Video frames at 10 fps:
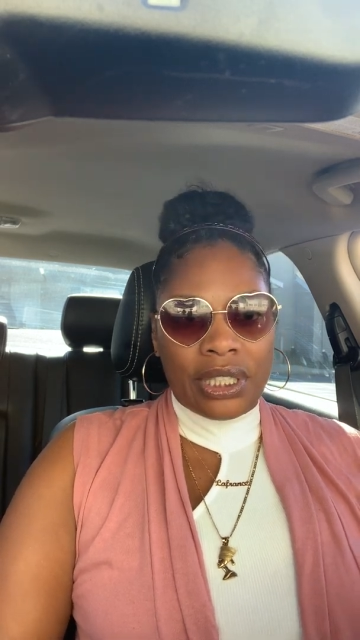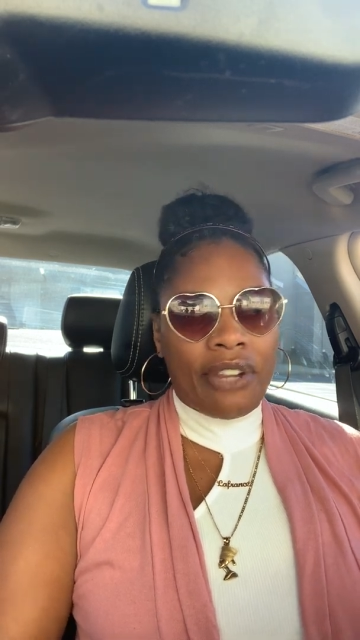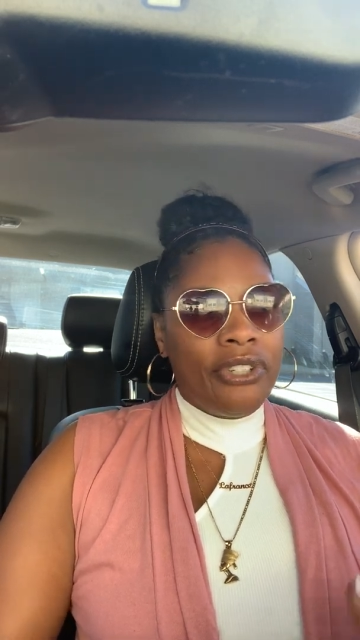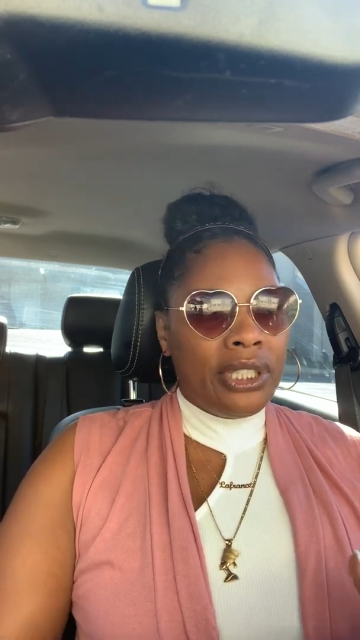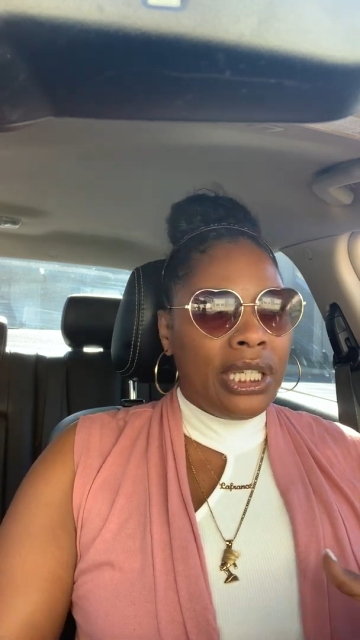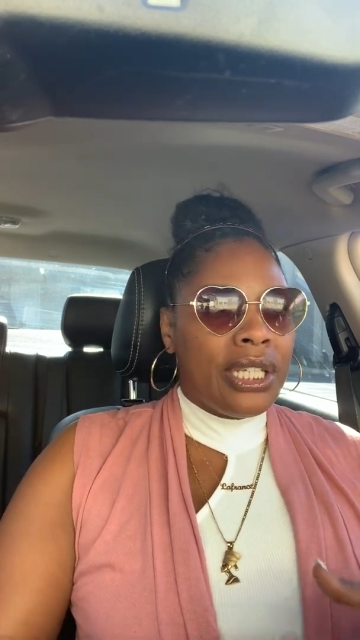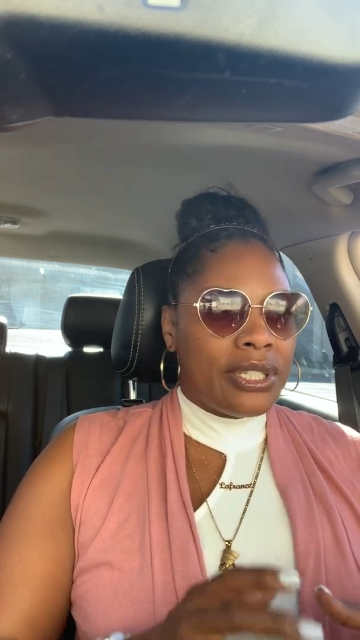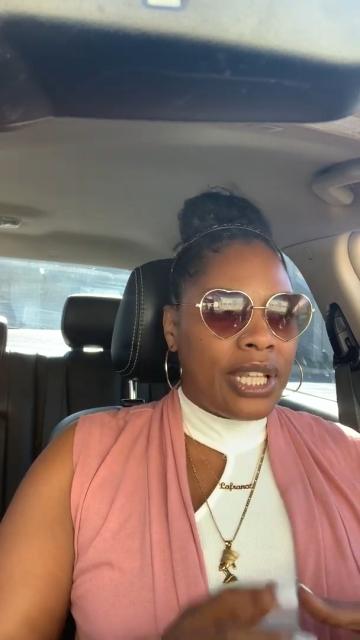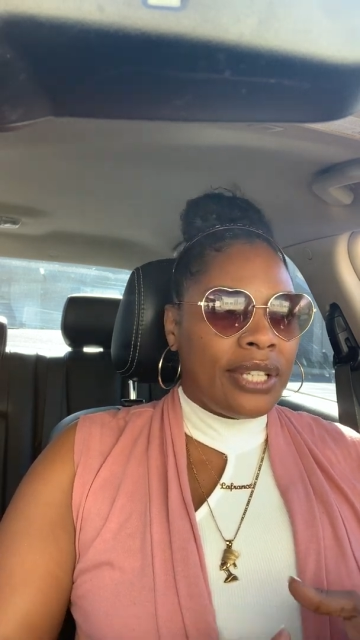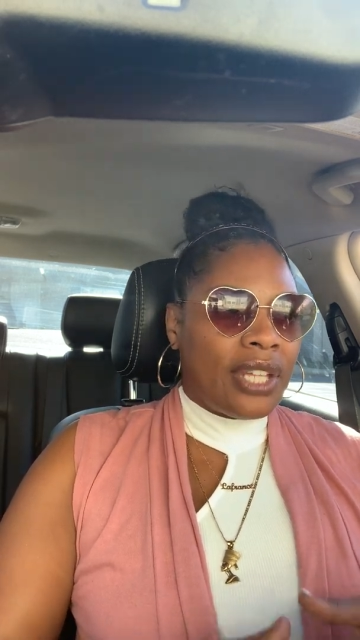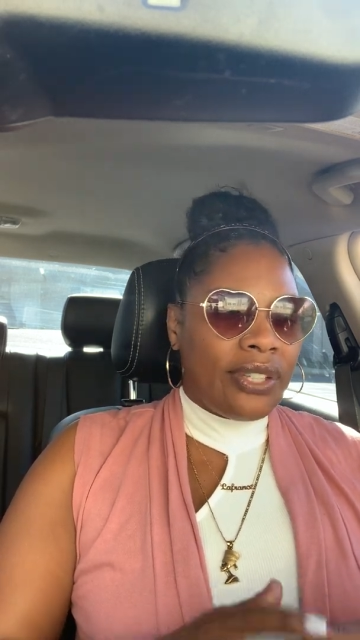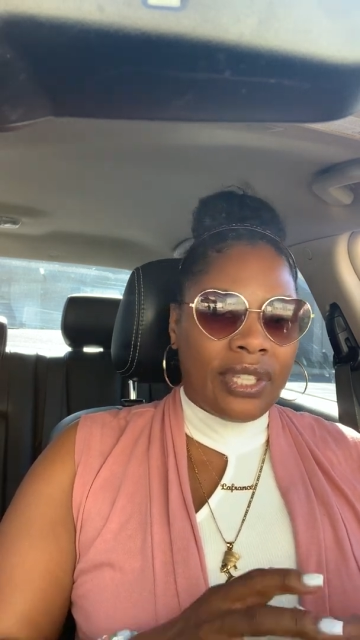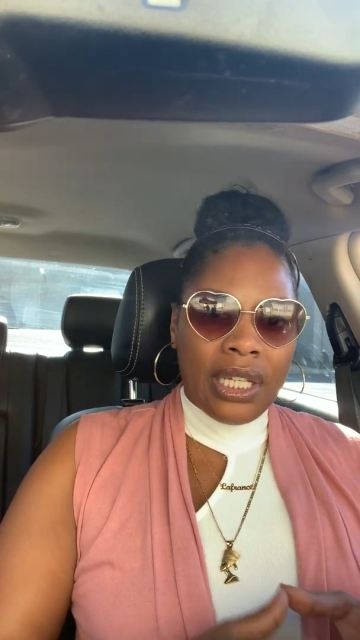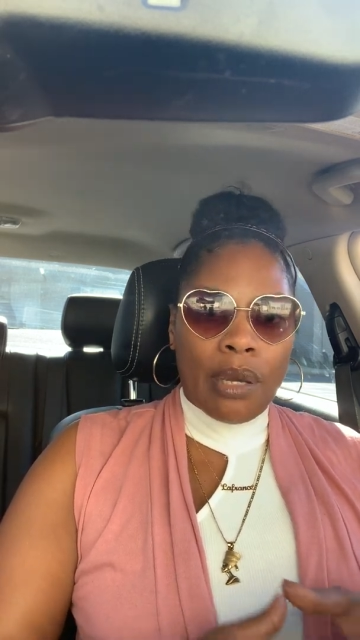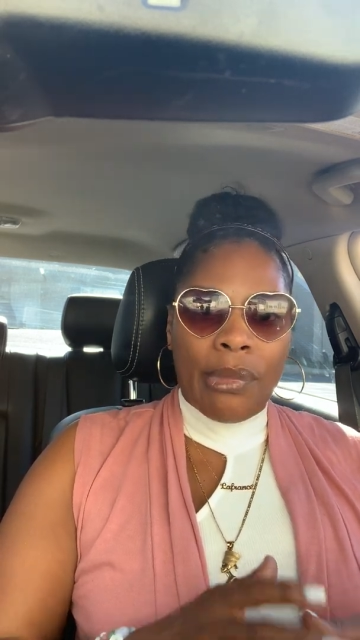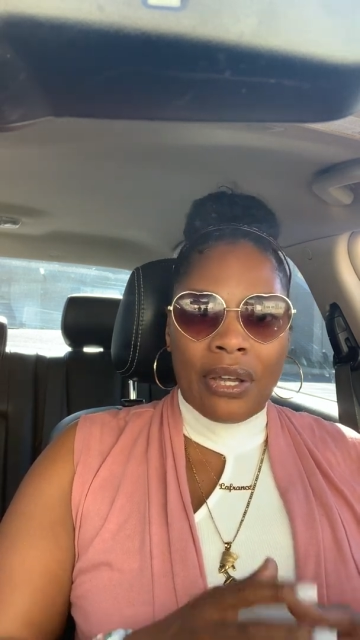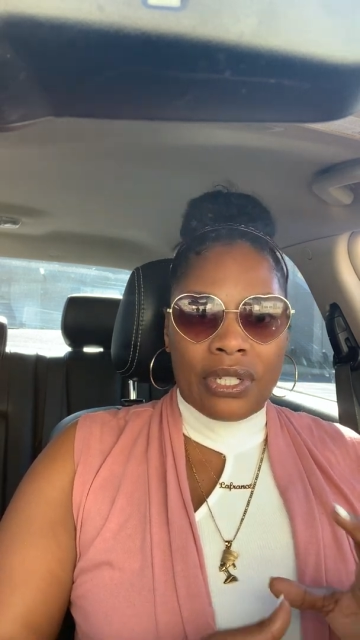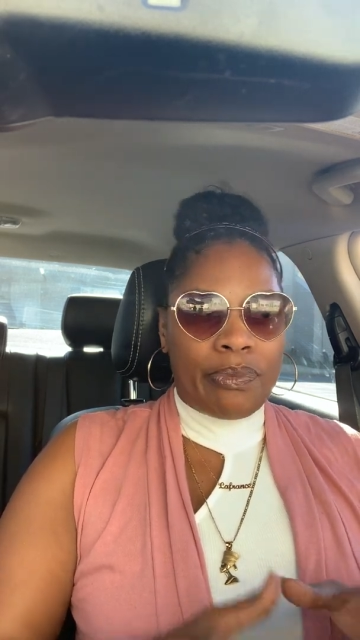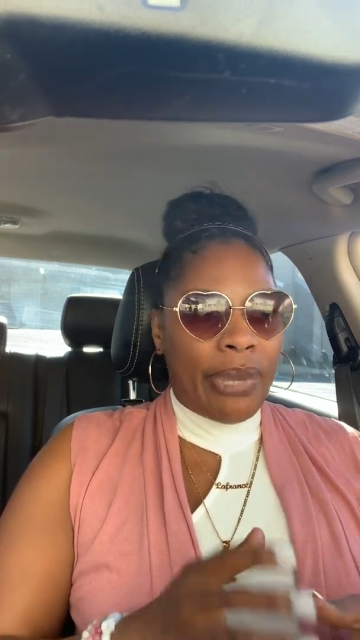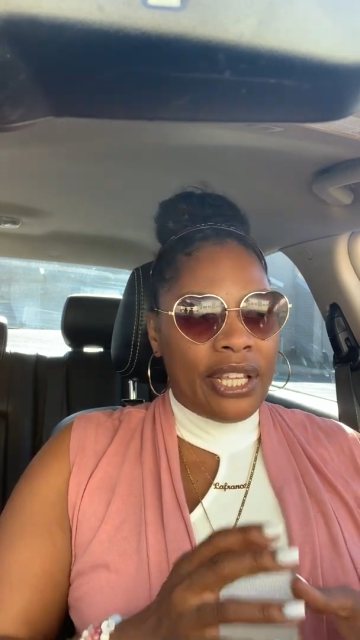Everything is that they think about
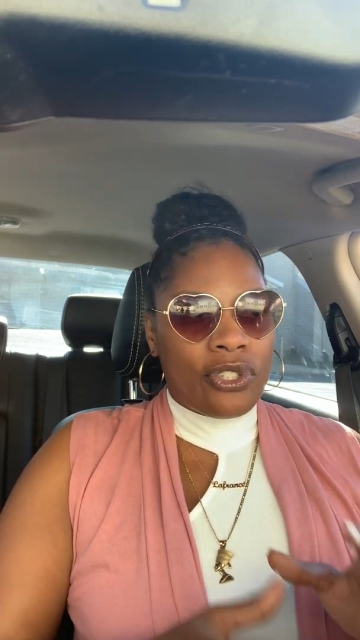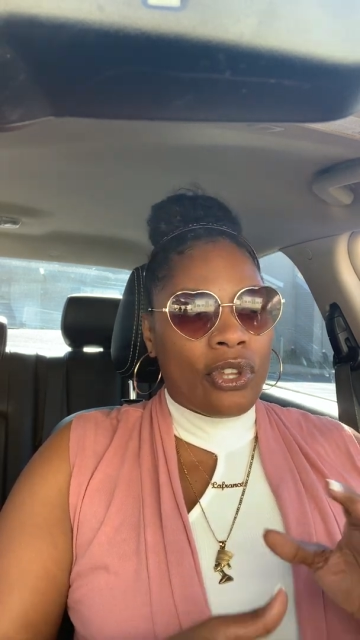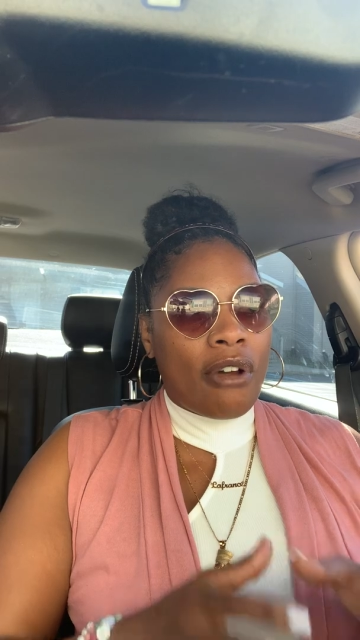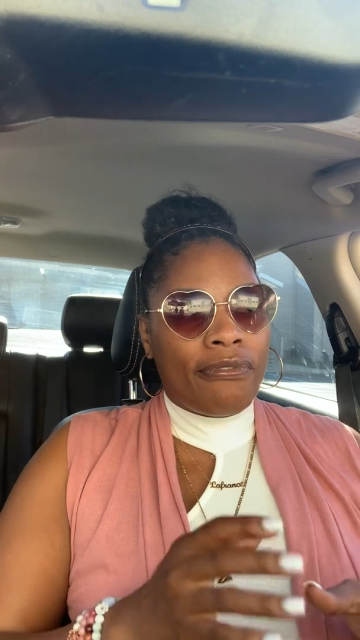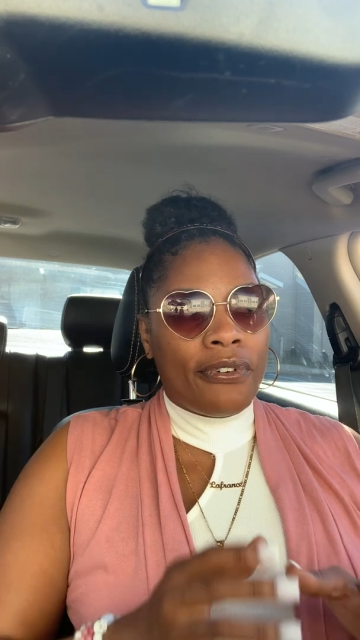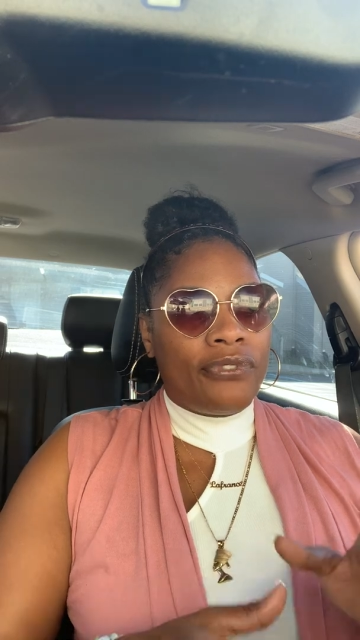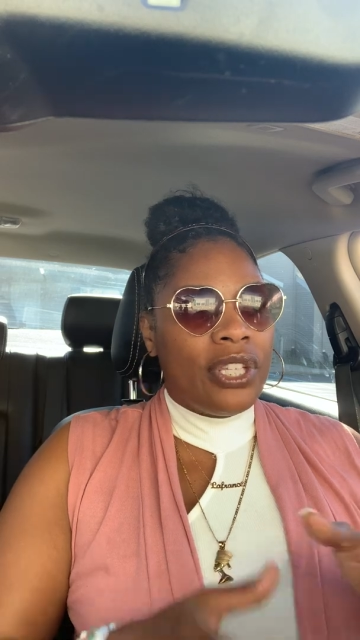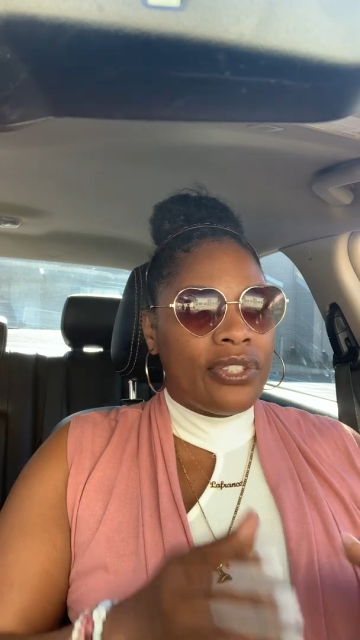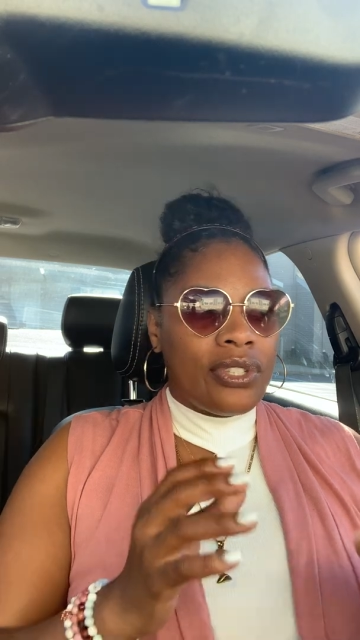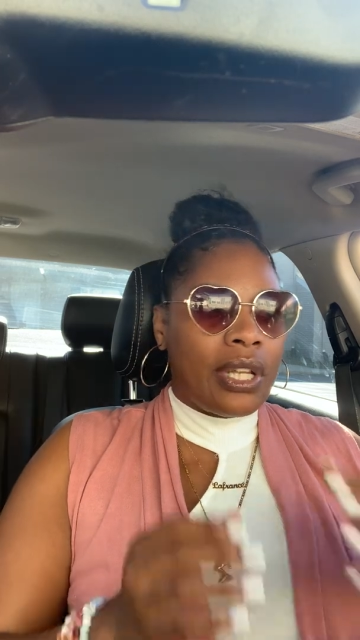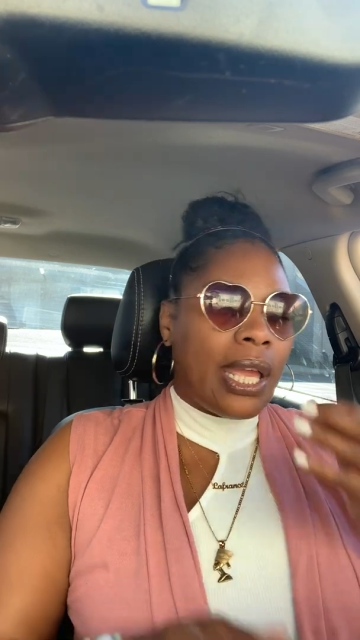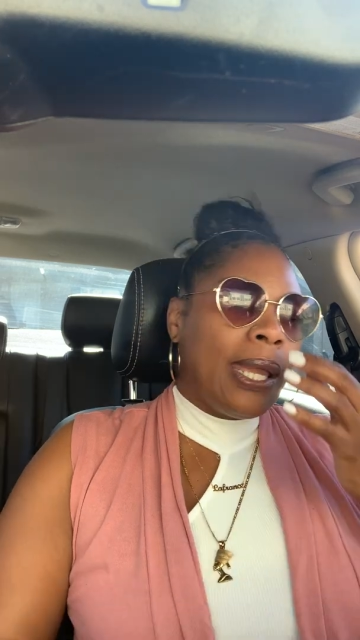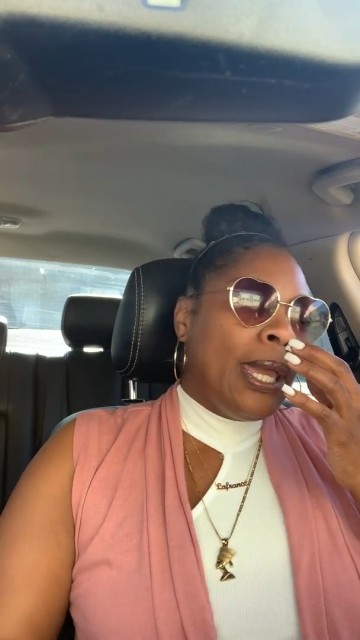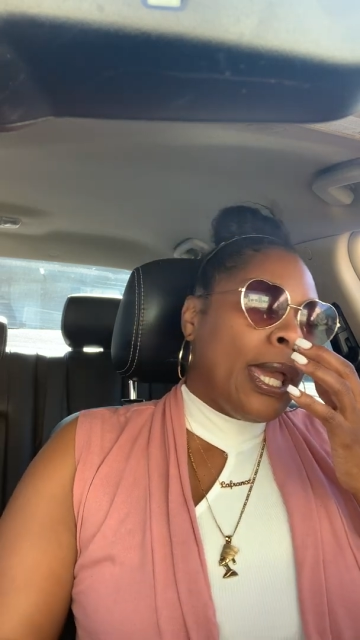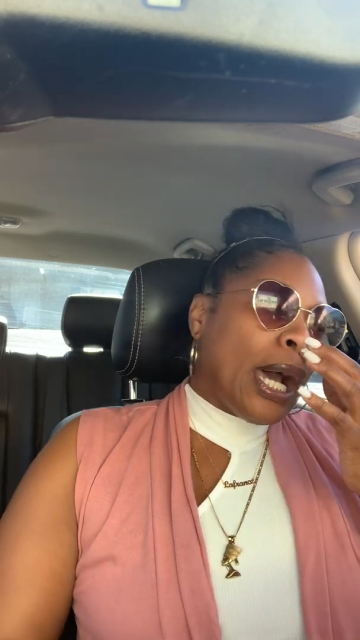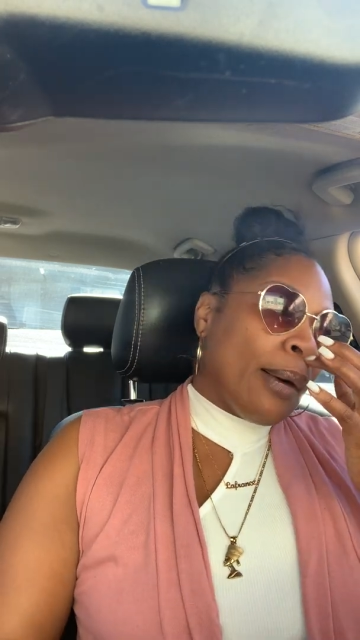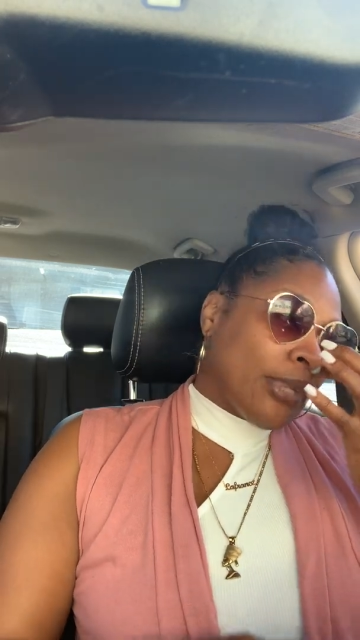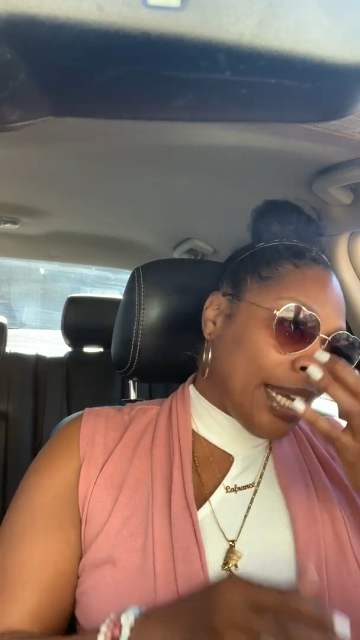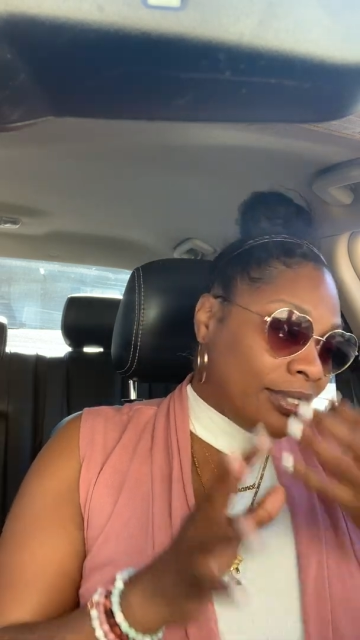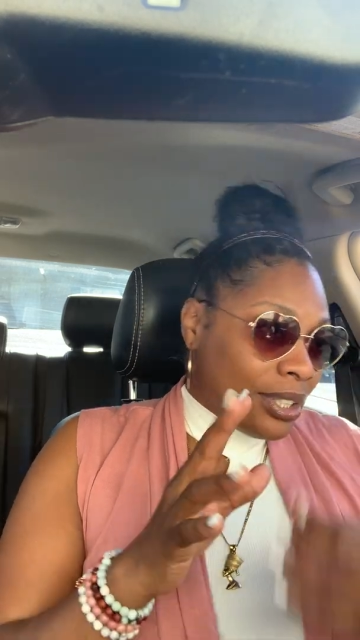is based off of this and that. I'm
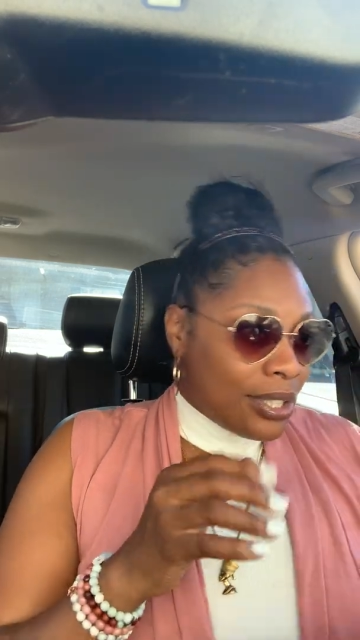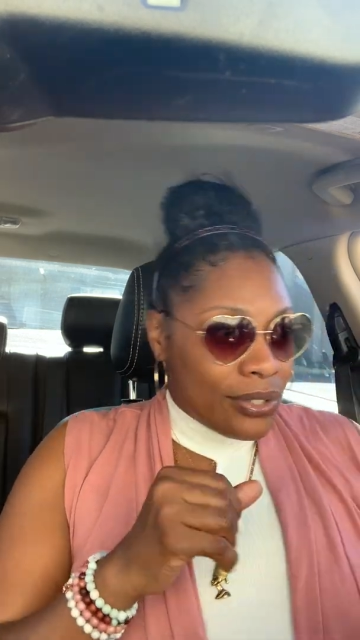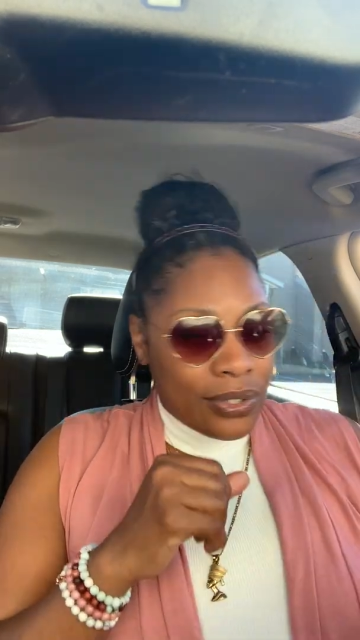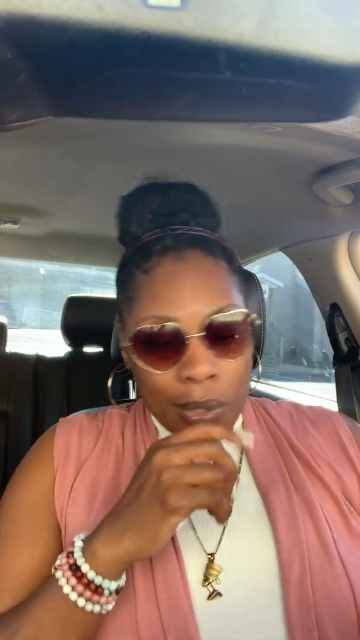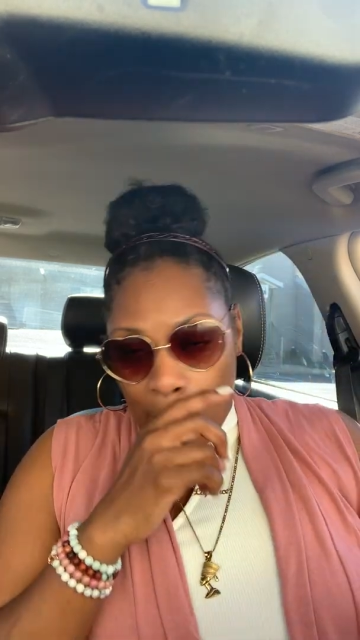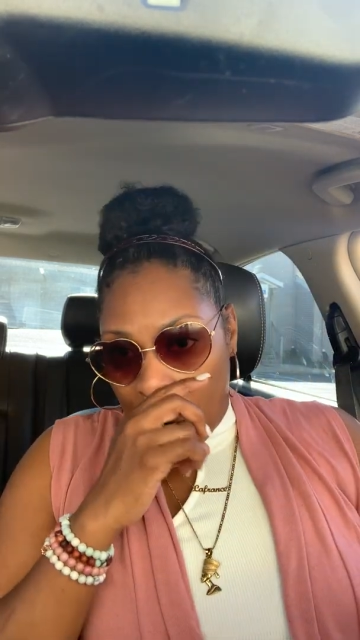like this.